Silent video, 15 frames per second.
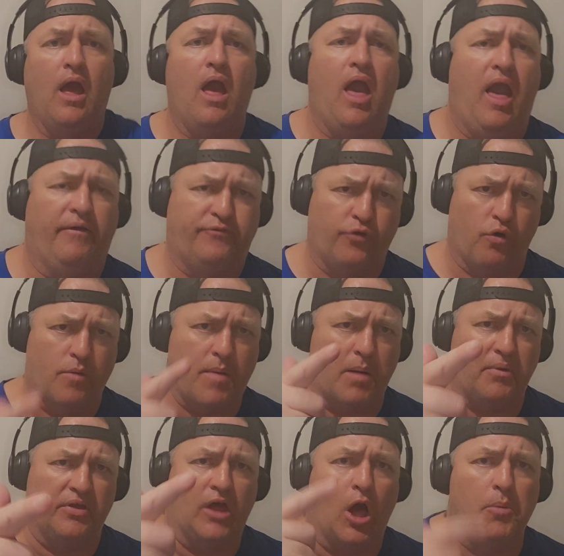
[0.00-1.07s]
If you
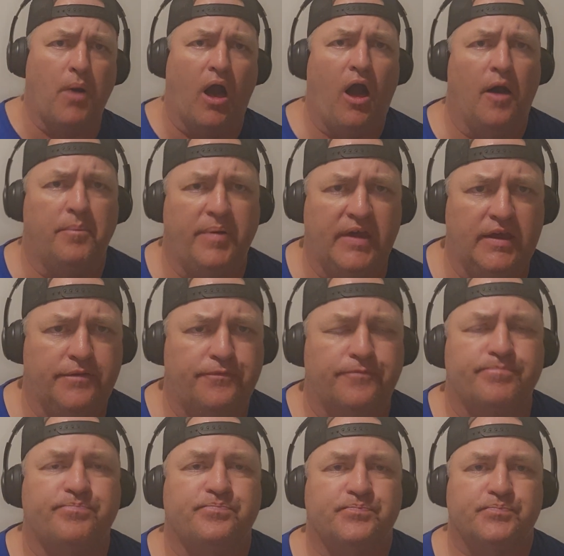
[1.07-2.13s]
remember, the Omaha Beef
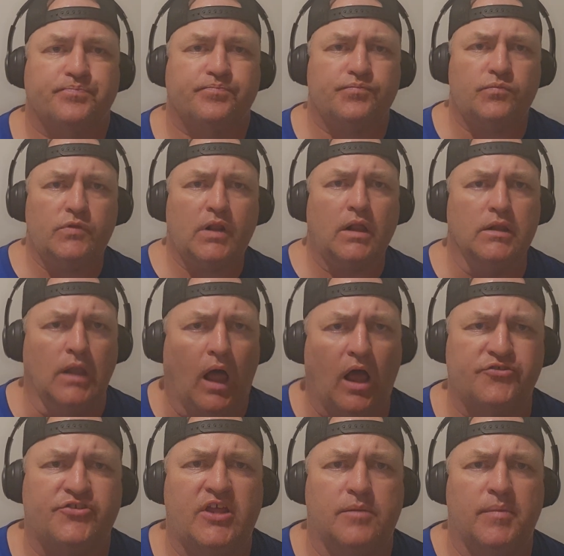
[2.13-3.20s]

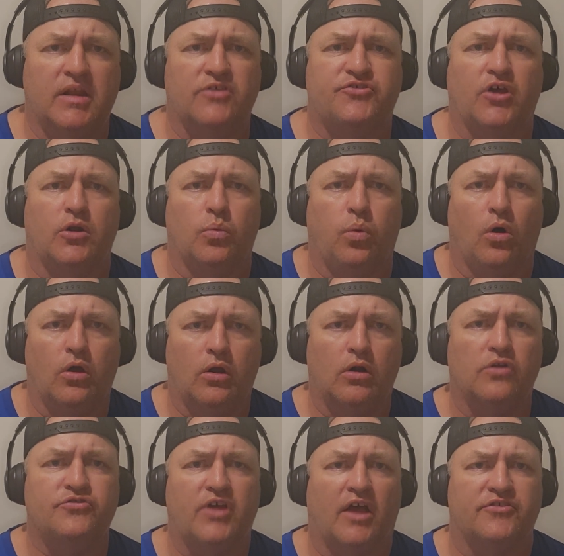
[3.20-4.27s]
lost to the Minnesota
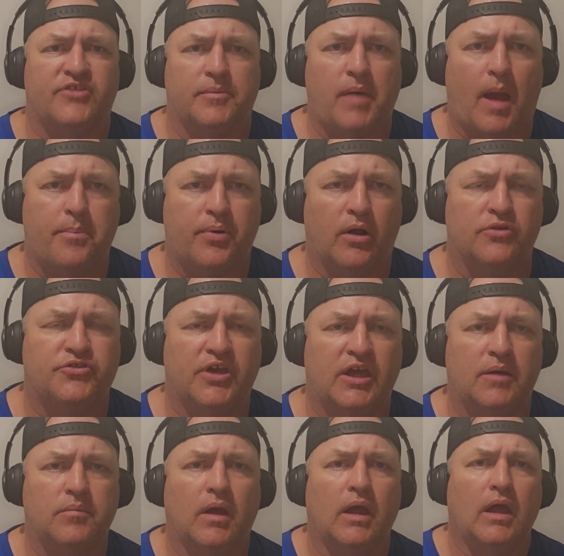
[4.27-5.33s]
Warriors, a semi-pro
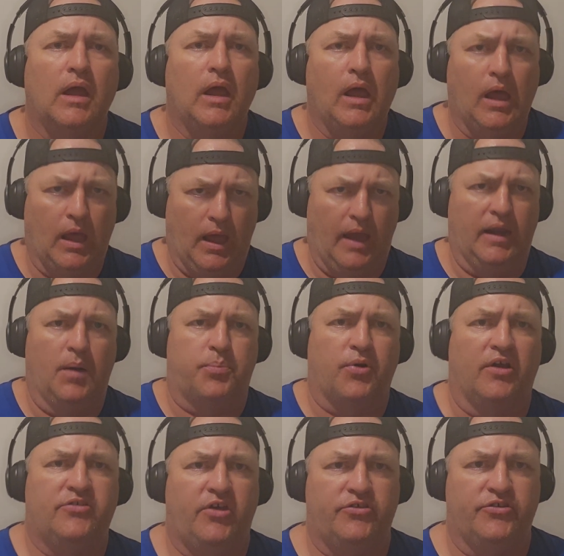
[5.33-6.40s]
team, in the
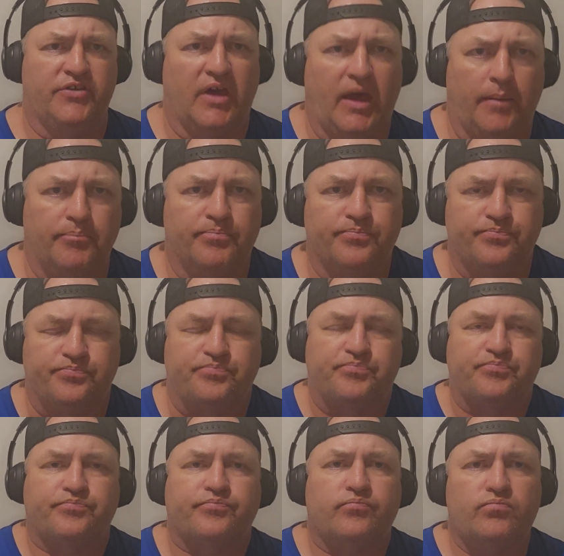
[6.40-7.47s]
preseason game.
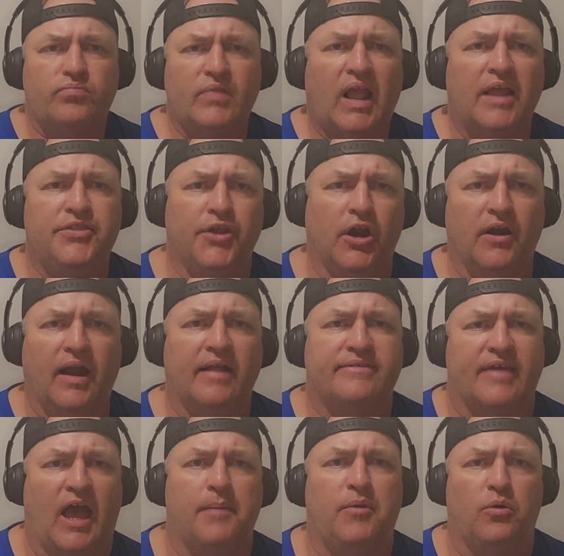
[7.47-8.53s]
And during that
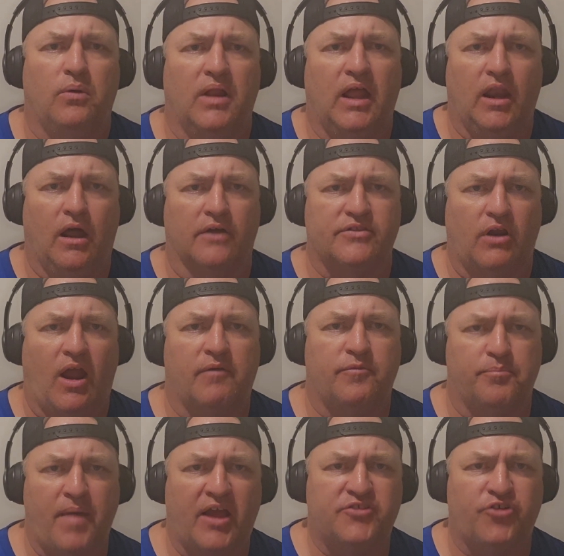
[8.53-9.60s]
time, it really looked they're
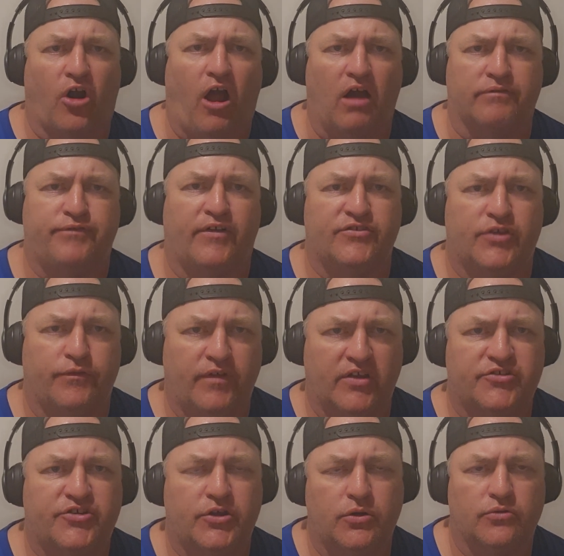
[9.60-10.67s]
having major offensive
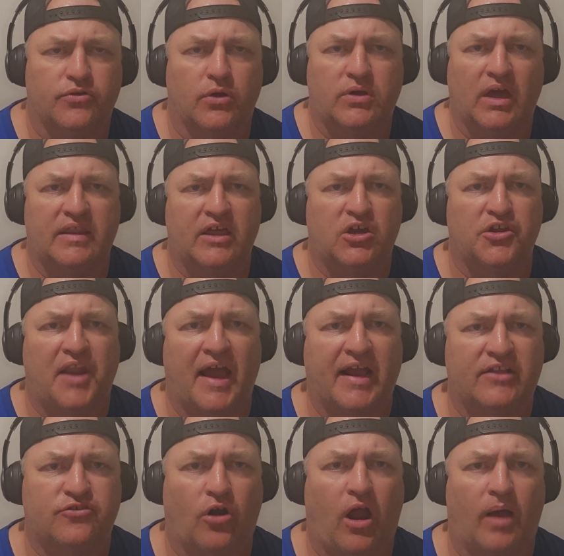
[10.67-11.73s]
issues. Okay, they could not
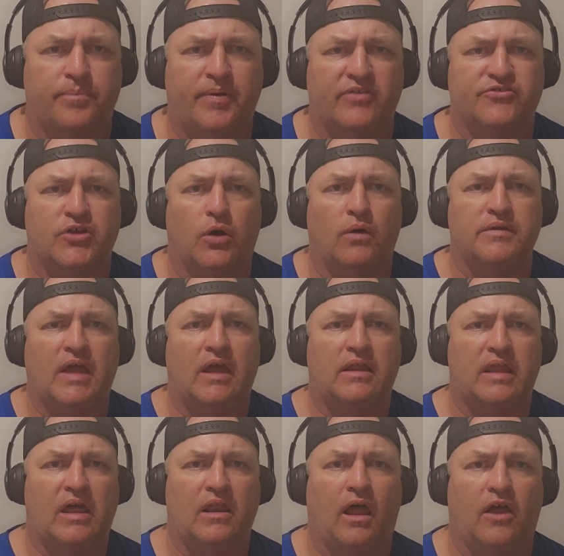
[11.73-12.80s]
get their offense going.
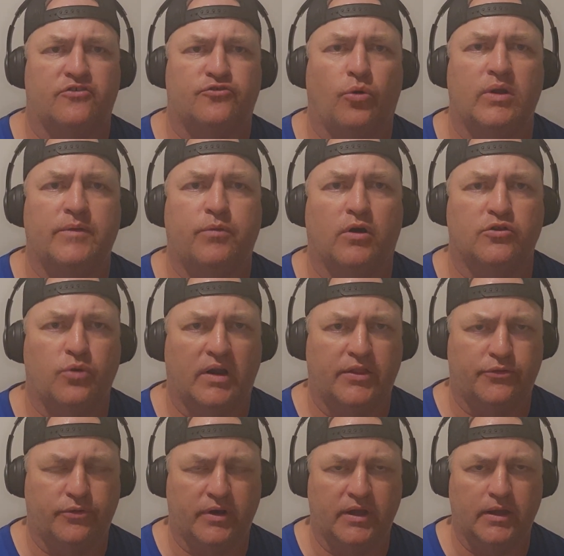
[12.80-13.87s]
They lost
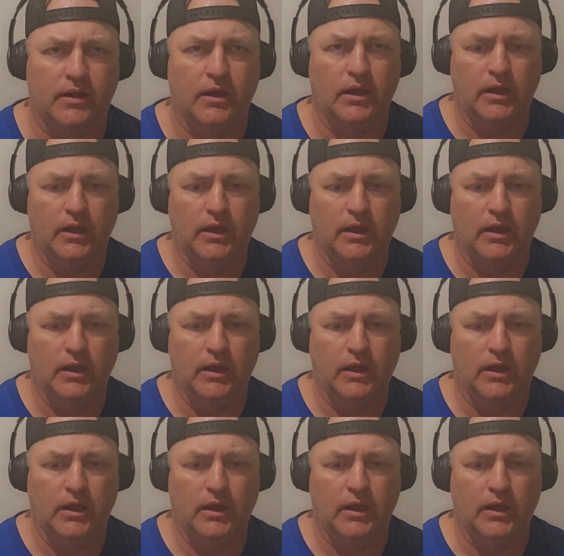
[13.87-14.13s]
24-23.